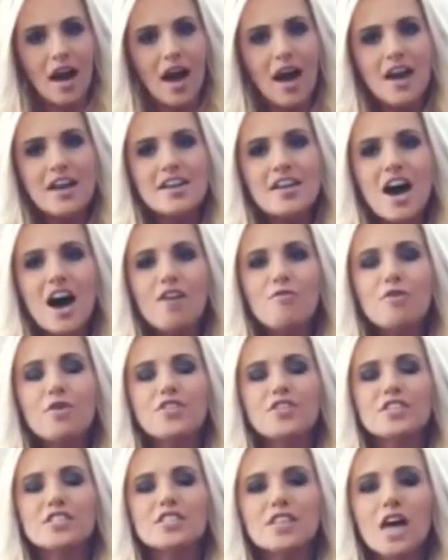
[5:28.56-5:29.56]
Enough
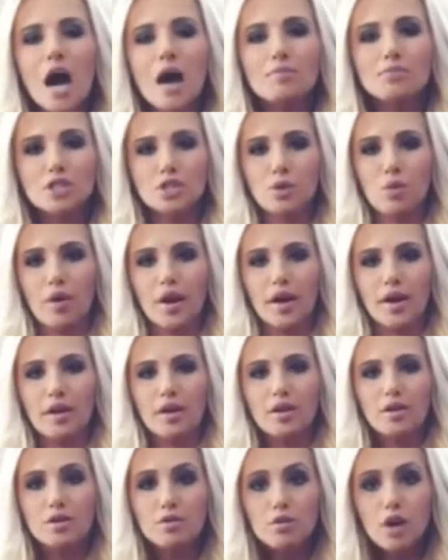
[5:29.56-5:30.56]
with the sob story.
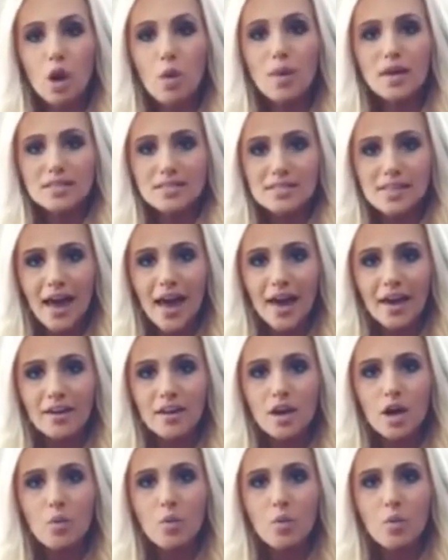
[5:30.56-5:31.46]
You know what's sad?